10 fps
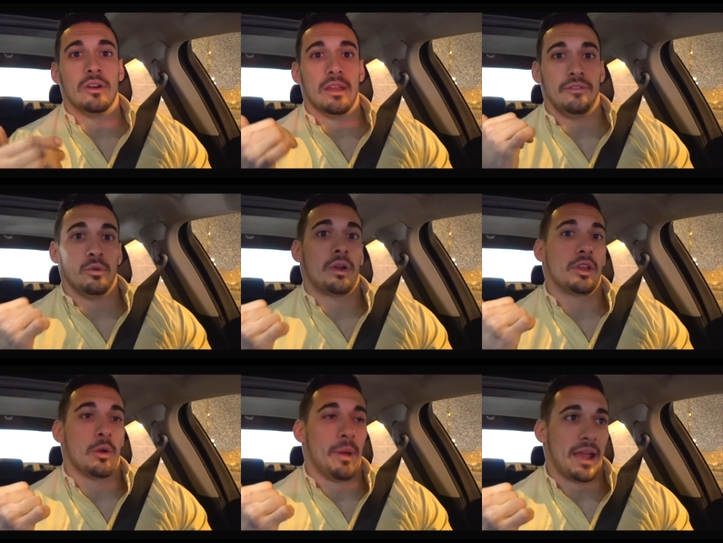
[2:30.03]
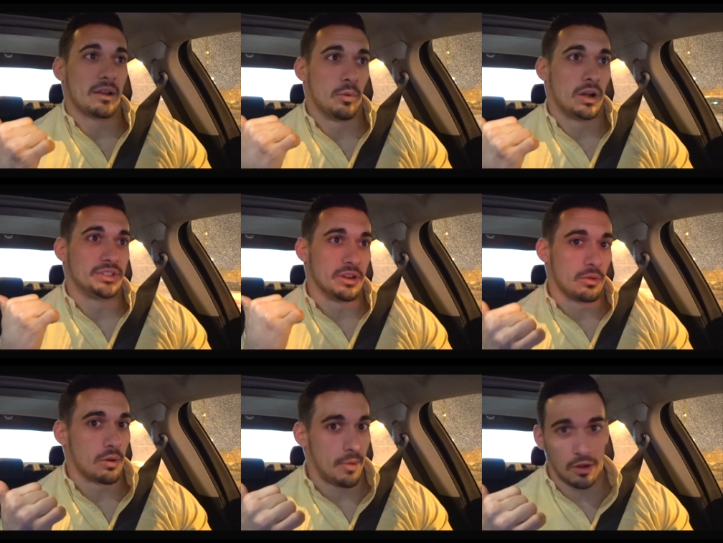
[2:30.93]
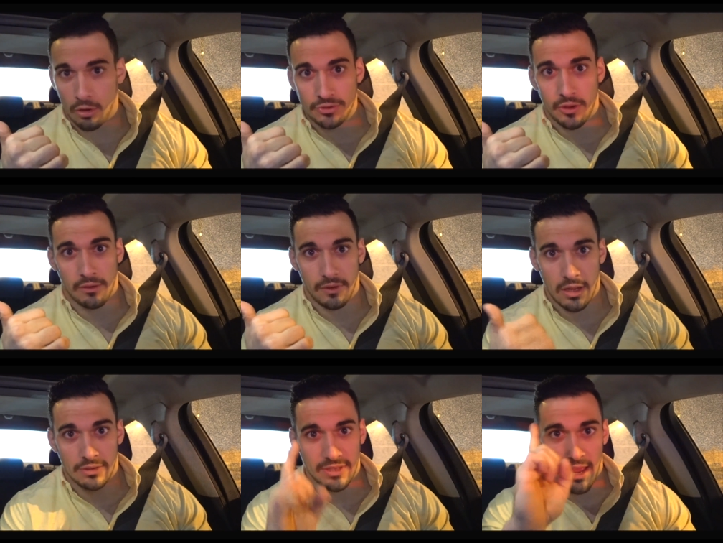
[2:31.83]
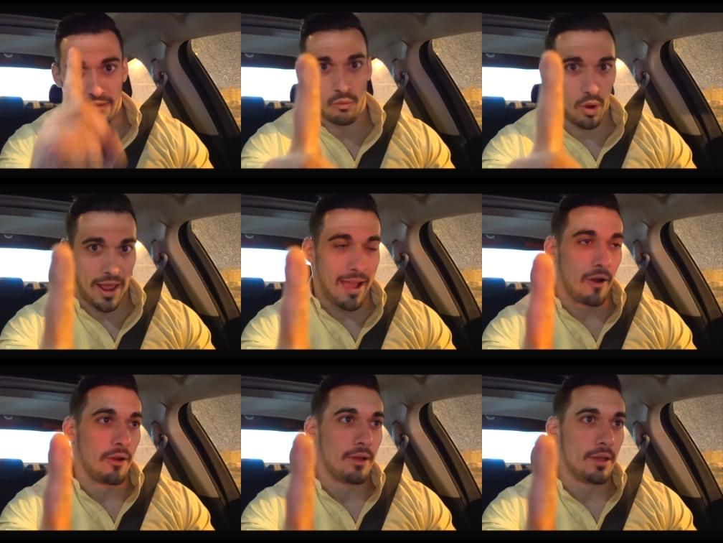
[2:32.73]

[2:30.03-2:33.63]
if you wanna go back and watch another one of my grocery haul videos, I have one out